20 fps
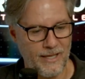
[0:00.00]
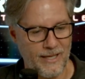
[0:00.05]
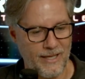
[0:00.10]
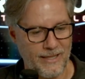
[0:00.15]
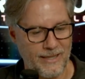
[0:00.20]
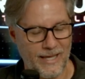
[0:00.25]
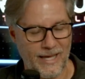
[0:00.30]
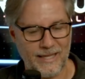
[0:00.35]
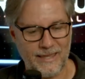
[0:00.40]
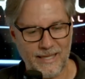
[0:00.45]

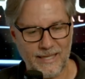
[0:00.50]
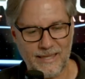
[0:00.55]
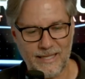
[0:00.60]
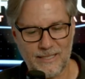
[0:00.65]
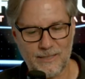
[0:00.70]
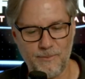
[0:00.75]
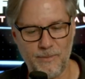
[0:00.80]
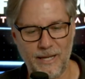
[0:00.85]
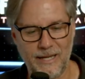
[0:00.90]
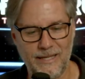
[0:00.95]
I think
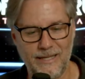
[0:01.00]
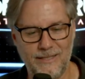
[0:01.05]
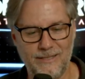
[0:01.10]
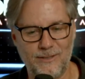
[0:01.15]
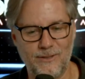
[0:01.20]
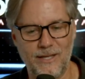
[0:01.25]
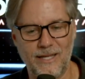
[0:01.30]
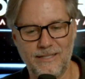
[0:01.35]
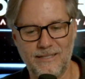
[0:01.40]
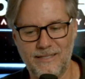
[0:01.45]
that's about it.
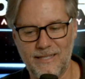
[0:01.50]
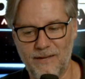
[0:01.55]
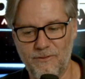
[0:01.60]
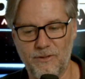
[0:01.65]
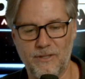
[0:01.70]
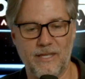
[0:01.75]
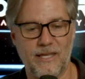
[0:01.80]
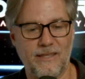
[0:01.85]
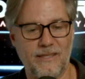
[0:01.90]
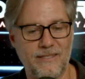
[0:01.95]
So that's
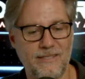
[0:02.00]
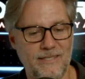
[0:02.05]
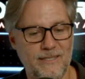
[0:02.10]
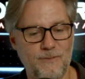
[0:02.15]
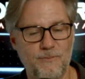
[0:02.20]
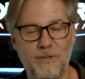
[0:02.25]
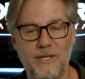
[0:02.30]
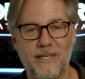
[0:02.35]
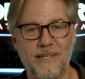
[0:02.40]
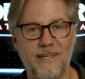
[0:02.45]
everything. This has
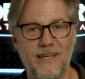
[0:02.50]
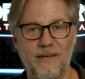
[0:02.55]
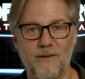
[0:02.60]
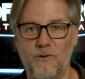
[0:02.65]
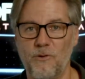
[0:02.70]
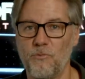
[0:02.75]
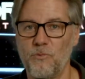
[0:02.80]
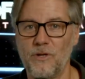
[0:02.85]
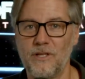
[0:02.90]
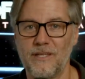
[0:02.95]
been
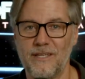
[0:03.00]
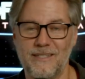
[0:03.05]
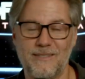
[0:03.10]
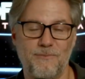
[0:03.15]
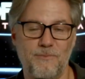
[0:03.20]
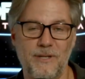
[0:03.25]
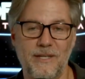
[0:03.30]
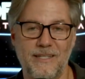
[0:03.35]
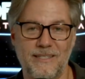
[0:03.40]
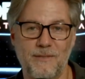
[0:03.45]

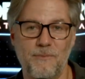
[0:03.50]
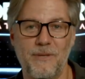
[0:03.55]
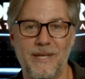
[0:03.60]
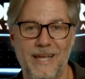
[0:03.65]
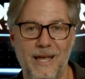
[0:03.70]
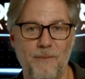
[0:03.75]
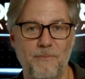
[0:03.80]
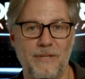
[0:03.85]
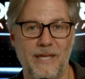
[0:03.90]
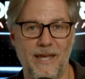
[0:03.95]
it's a big
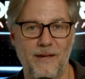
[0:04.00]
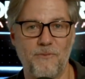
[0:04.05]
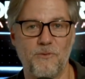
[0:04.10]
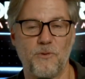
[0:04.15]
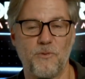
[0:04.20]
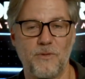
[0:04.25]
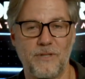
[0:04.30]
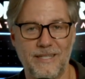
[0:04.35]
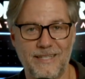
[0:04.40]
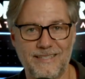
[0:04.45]
update. We're
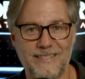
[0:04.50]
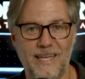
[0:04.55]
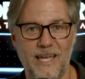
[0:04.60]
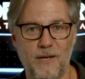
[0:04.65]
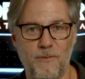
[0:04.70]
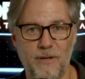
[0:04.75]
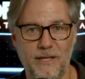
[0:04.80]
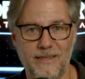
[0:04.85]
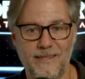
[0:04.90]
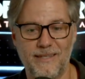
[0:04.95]
really excited
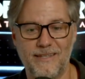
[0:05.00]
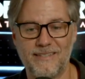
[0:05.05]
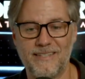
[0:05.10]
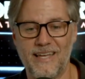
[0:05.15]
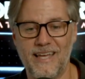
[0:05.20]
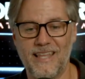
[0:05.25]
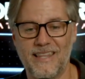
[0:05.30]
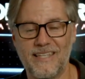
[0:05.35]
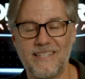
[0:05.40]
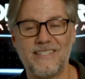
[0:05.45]
about this.
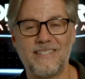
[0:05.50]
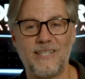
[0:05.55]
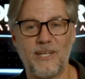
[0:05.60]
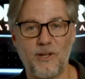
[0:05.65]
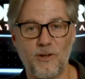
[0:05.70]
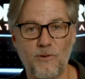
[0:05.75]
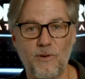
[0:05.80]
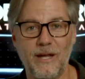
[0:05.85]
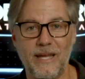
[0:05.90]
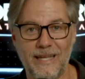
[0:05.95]
This is a
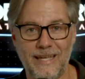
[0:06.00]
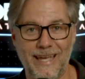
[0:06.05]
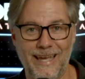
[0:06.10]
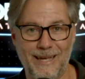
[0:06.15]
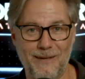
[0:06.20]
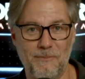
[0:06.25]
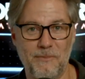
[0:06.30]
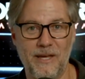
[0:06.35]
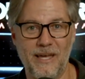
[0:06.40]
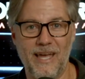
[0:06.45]
great
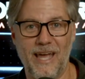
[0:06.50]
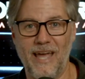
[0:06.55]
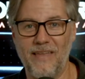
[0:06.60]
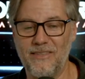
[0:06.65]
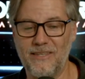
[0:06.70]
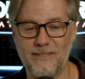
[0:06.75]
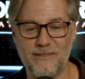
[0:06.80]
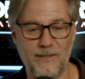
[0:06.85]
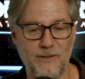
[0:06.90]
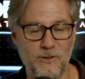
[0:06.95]
game, and
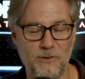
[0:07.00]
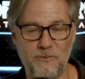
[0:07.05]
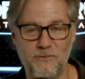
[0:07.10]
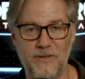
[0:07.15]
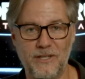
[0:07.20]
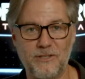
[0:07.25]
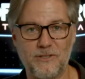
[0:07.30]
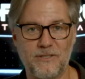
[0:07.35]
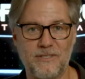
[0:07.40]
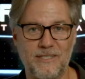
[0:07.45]
these new
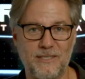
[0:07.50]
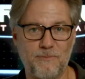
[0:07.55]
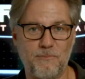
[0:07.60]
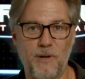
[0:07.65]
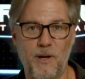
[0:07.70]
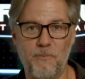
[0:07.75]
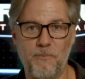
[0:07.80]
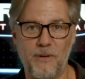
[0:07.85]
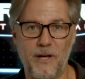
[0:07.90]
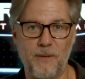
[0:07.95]
features, these
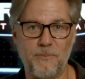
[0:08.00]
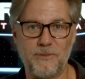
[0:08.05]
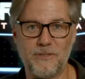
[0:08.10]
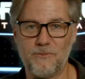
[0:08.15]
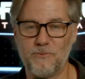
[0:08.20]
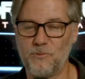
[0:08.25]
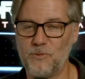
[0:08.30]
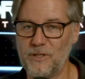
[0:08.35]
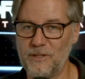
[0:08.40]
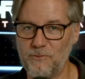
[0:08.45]
bump ups,
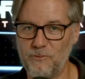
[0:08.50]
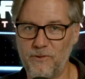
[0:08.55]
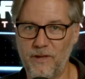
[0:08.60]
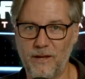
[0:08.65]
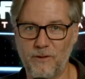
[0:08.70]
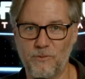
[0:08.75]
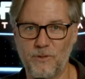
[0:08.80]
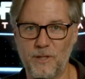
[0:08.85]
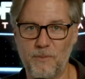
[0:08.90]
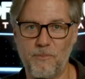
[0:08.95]
really
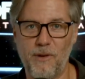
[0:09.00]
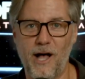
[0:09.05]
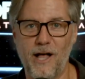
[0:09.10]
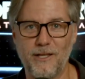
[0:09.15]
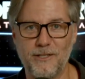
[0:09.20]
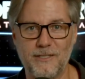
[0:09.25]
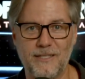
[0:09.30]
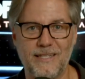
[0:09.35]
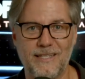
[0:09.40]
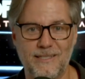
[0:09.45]

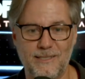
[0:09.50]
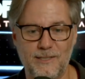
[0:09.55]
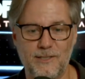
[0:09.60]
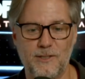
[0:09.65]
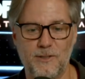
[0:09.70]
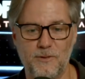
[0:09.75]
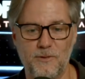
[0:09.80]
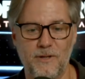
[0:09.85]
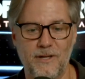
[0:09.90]
polish it into